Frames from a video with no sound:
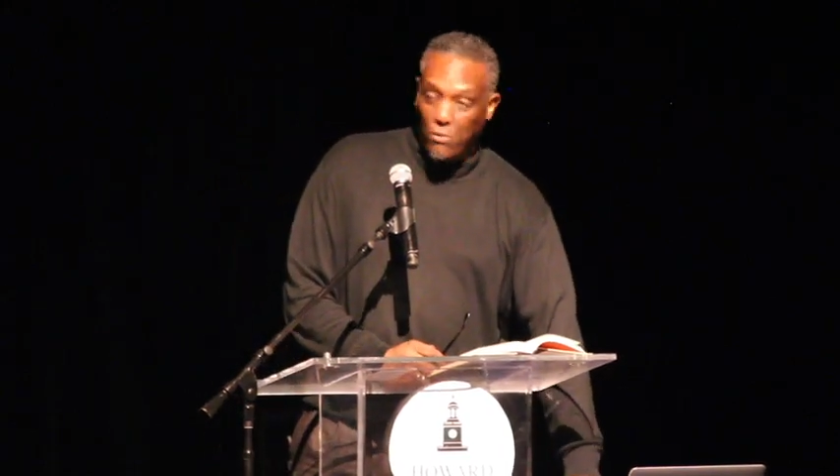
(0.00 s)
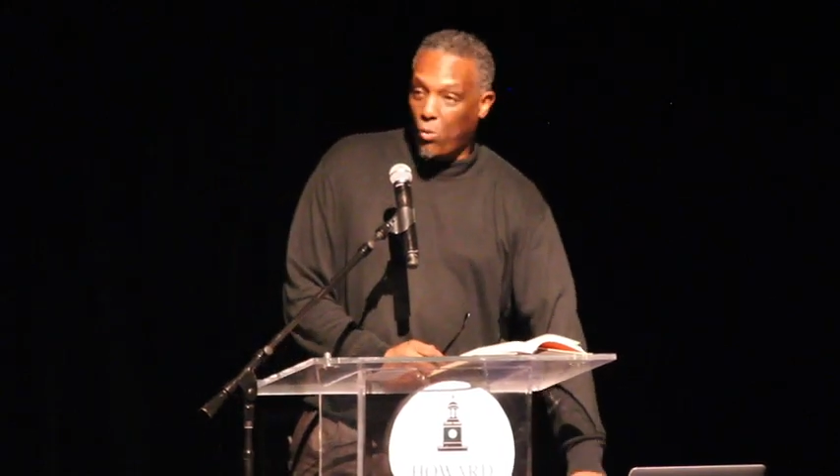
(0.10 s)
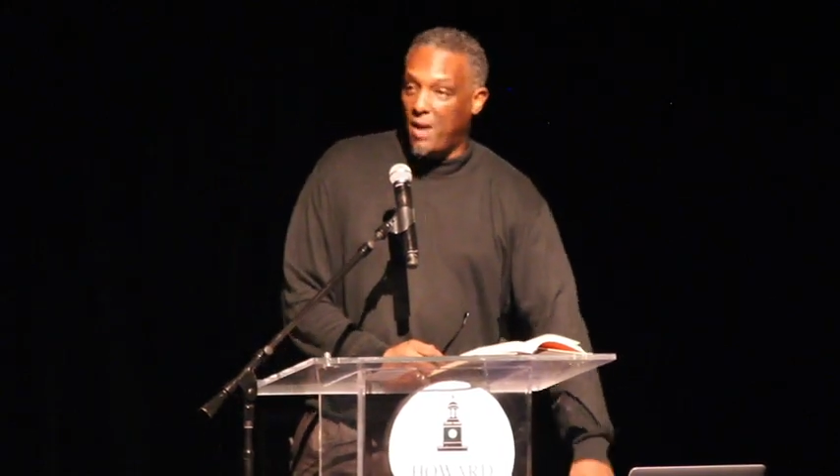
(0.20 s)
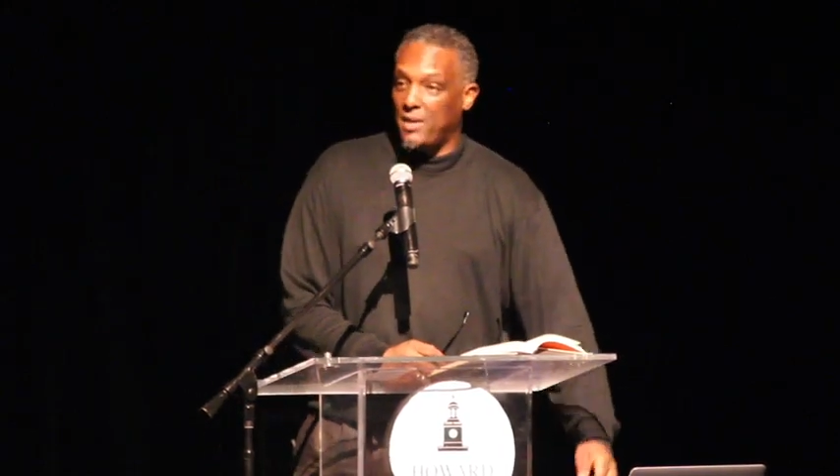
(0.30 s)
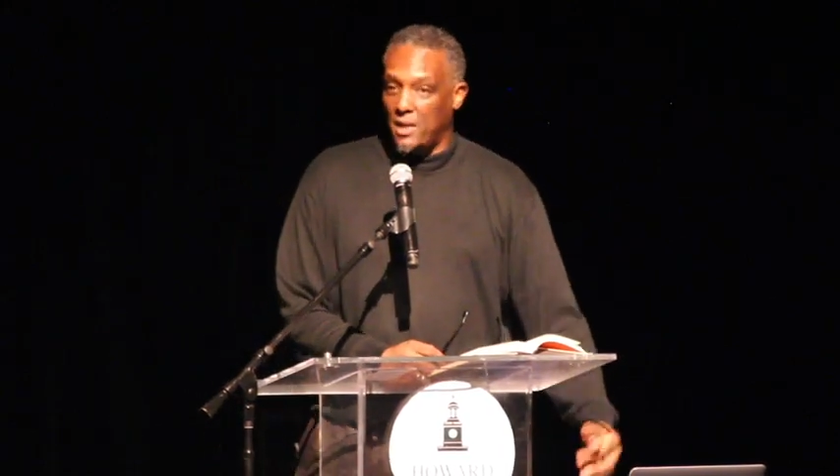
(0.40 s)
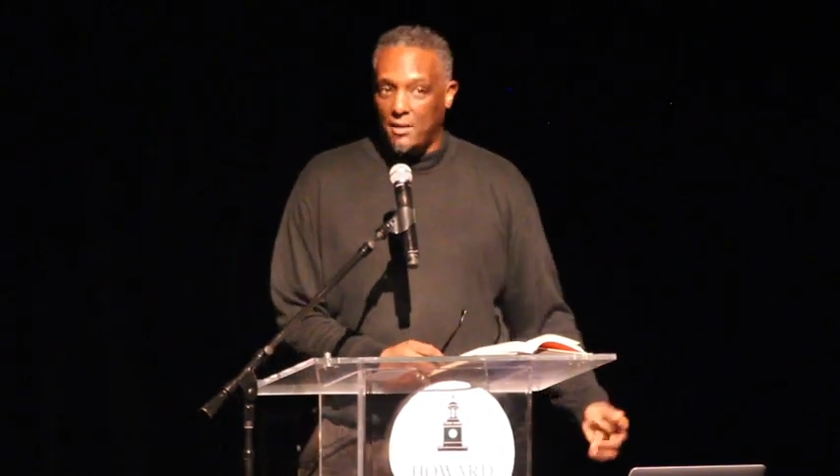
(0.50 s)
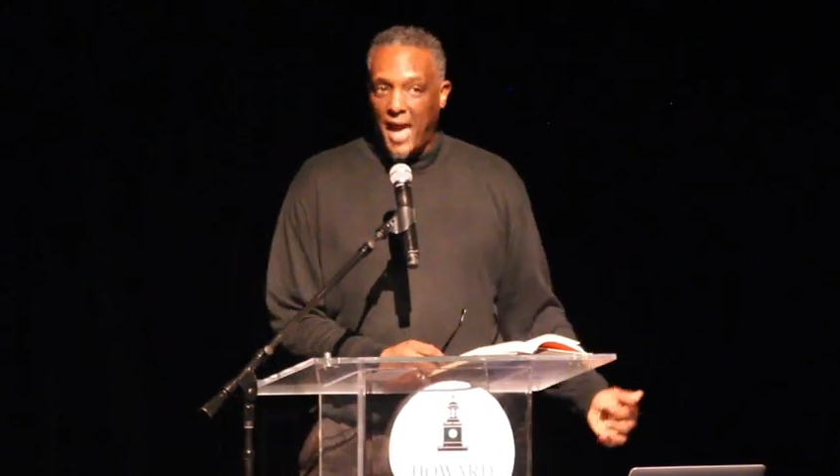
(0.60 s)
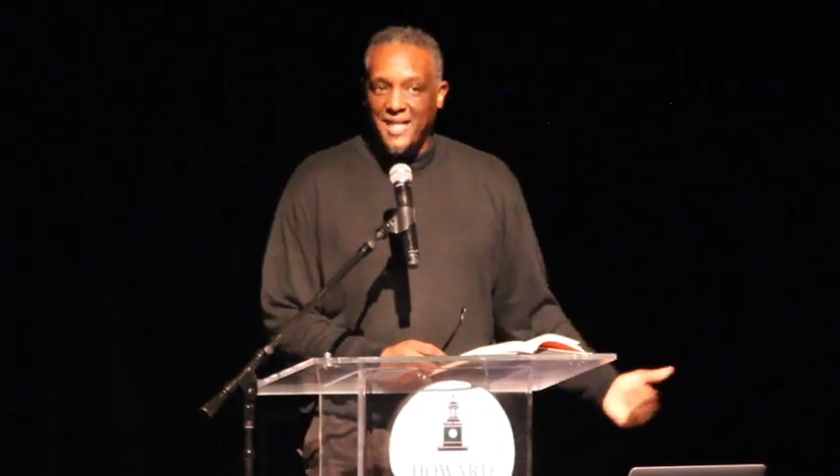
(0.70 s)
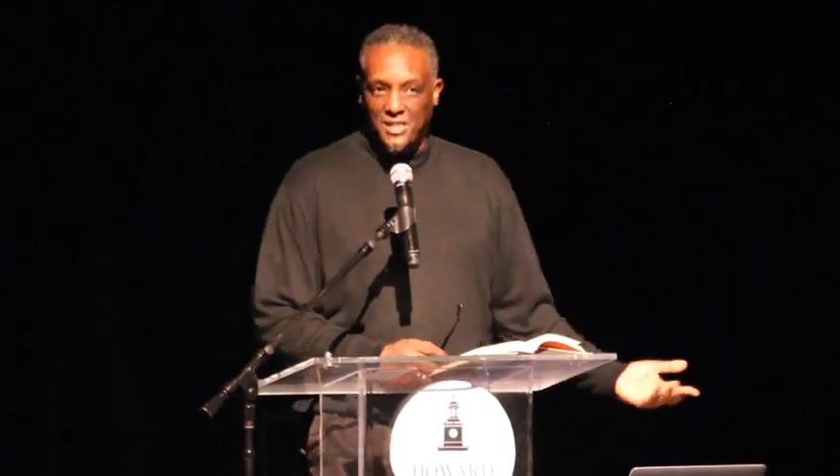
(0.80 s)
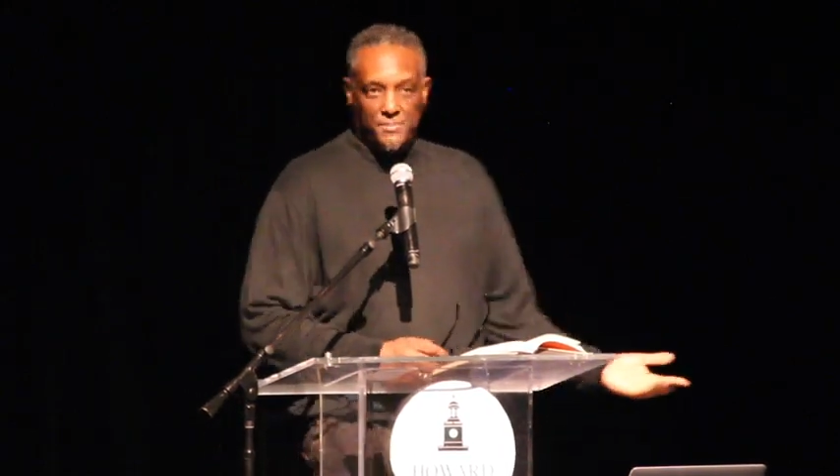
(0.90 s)
And there were
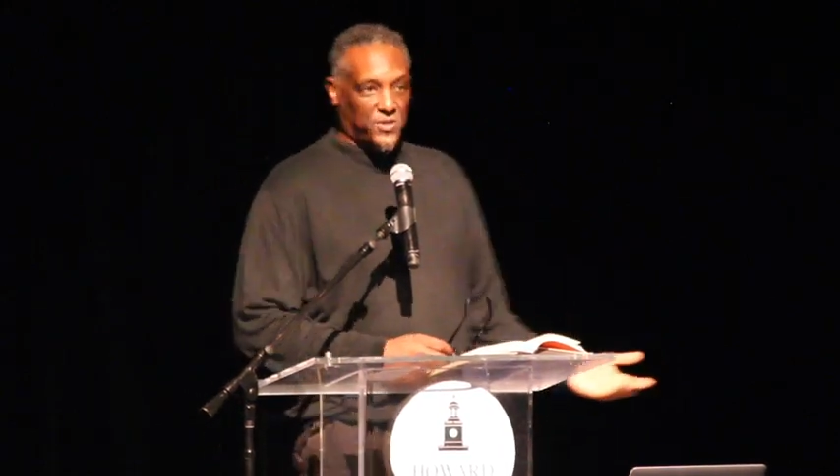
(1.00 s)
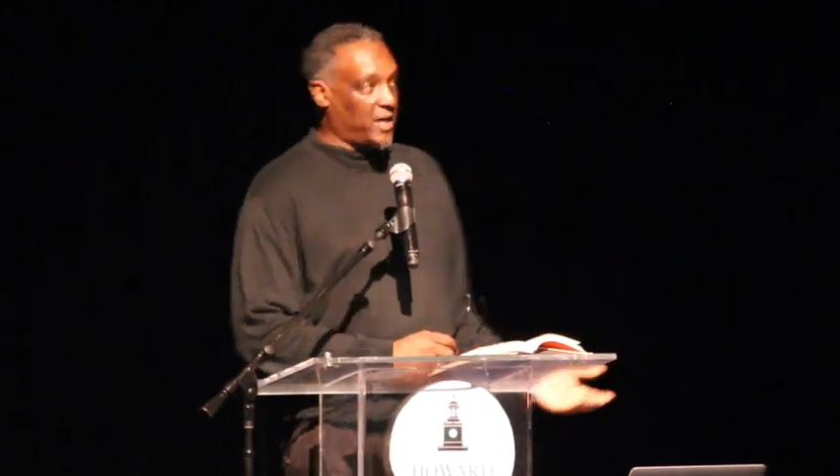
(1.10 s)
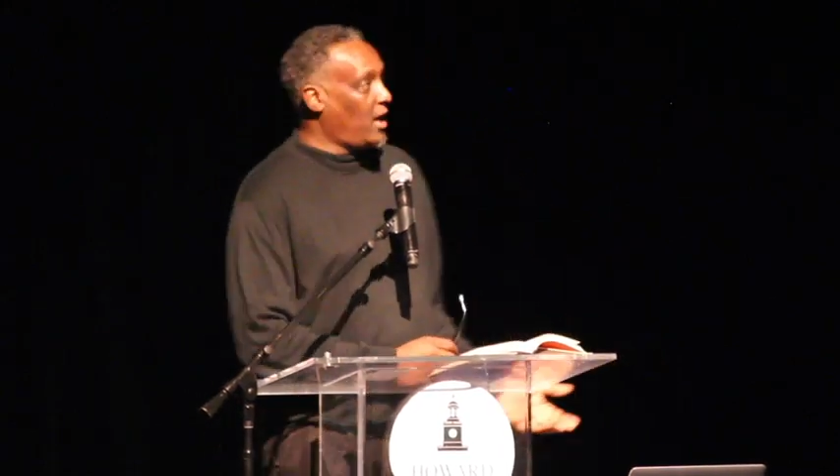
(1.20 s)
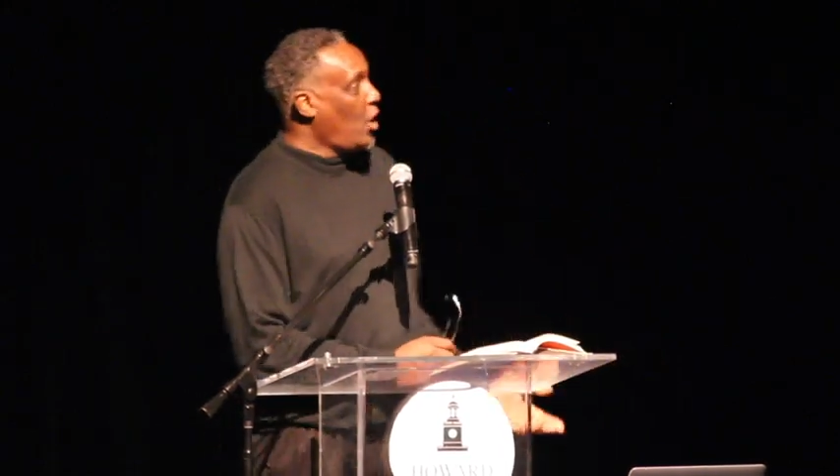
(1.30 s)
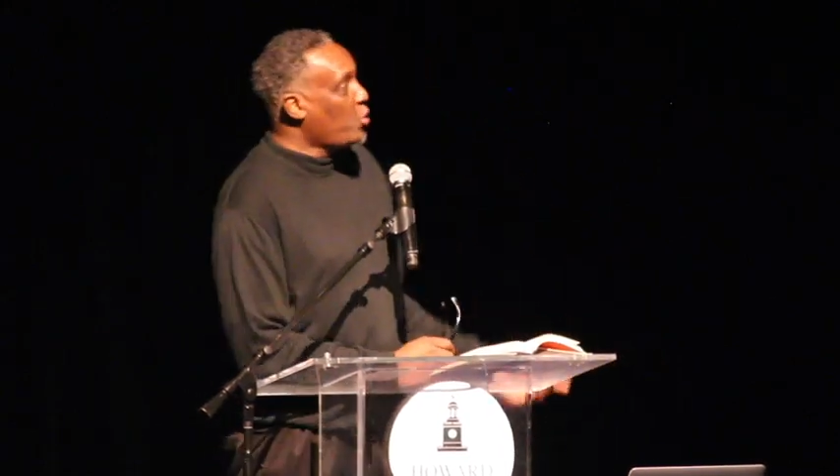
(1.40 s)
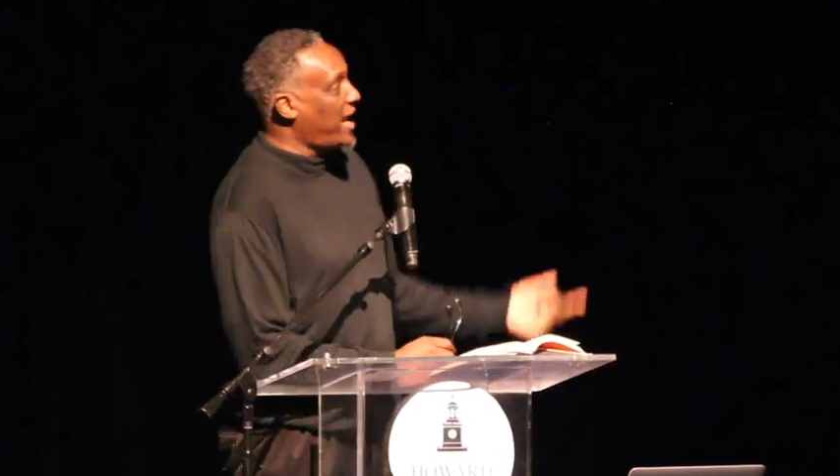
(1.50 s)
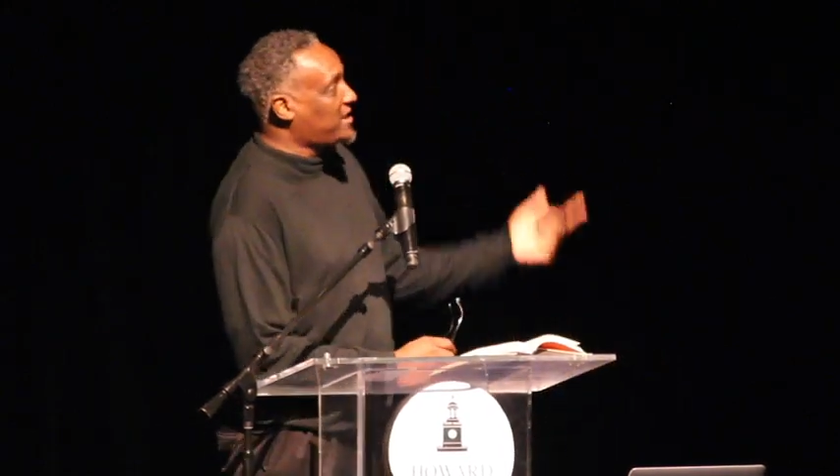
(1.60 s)
women, Hatshepsut,